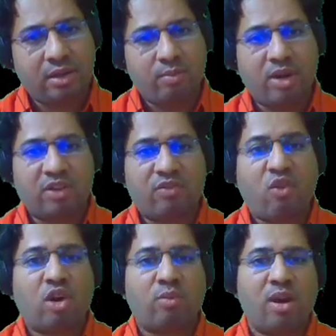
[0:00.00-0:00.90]
but
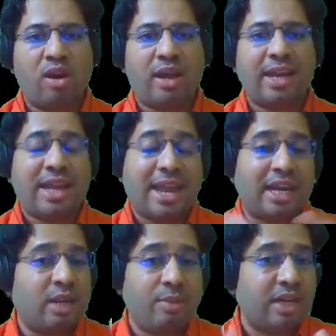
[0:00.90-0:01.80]
formal and
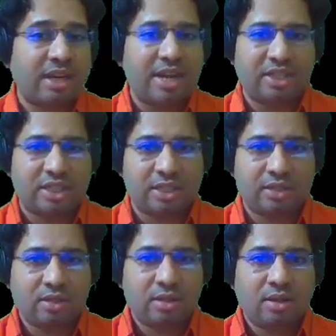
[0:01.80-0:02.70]
academic writing
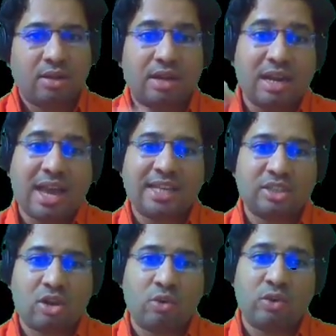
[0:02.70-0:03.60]

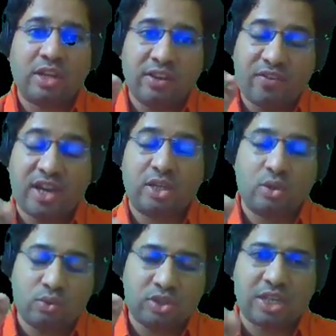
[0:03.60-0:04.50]
relies on
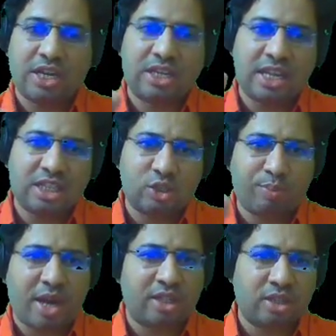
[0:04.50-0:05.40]
effective sentence
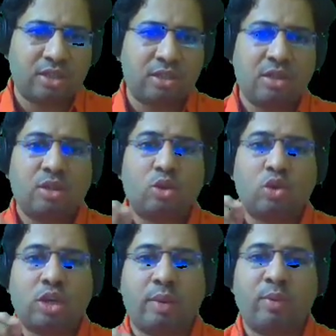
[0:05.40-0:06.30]
pattern
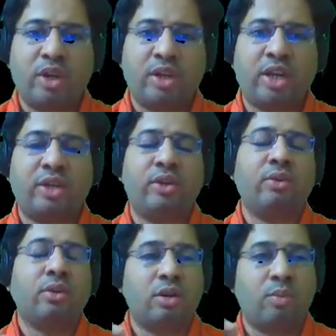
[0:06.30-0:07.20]
to
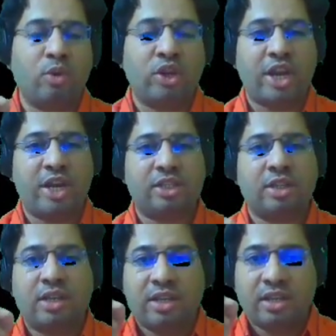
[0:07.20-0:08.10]
communicate
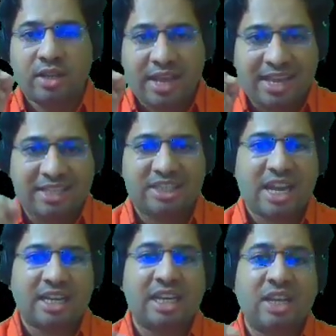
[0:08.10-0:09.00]

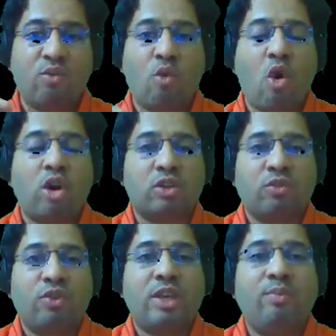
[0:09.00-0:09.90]
exactly what
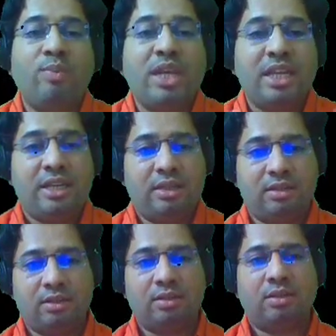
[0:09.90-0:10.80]
we mean.
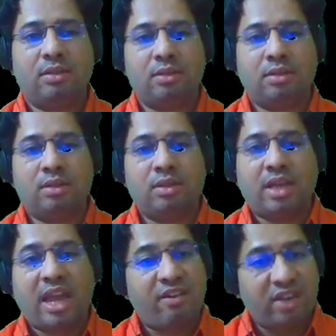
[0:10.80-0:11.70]

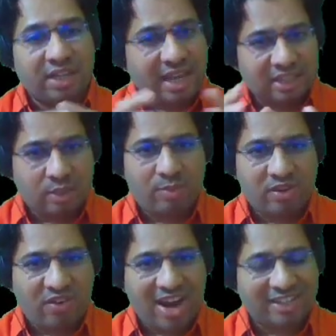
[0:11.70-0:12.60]
Haven't I
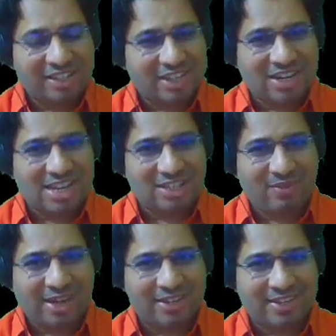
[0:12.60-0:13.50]
simplified the sentence
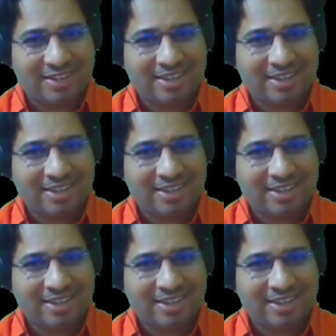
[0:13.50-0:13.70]
pattern?